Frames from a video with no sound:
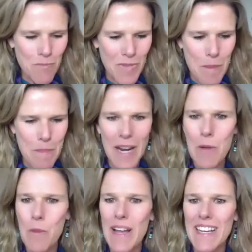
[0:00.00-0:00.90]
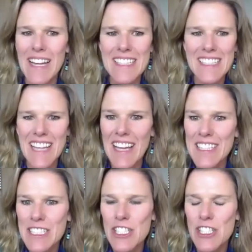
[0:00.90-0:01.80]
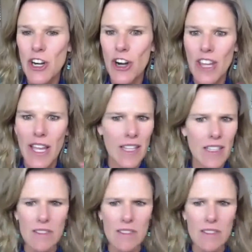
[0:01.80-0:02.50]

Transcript: But I decided to start like